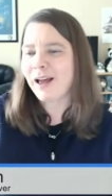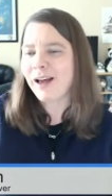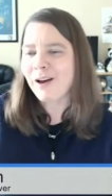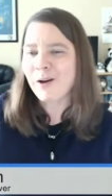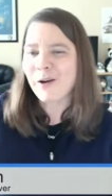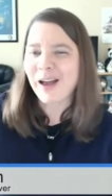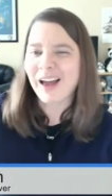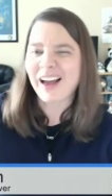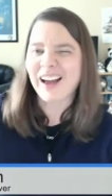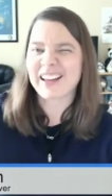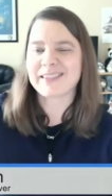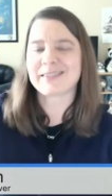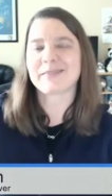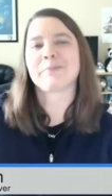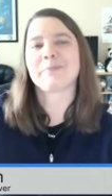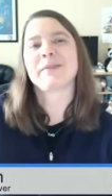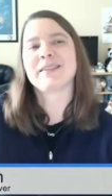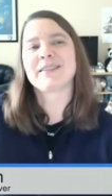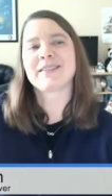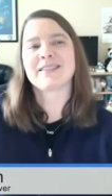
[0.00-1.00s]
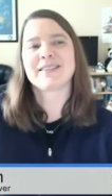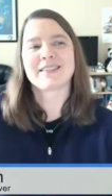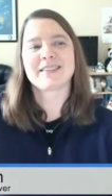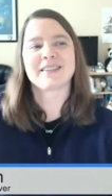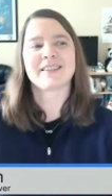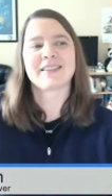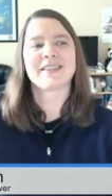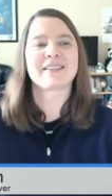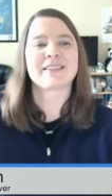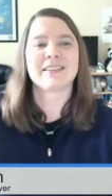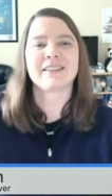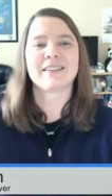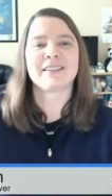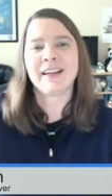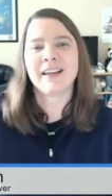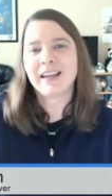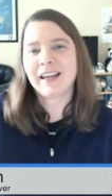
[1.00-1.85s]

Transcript: all kinds of businesses and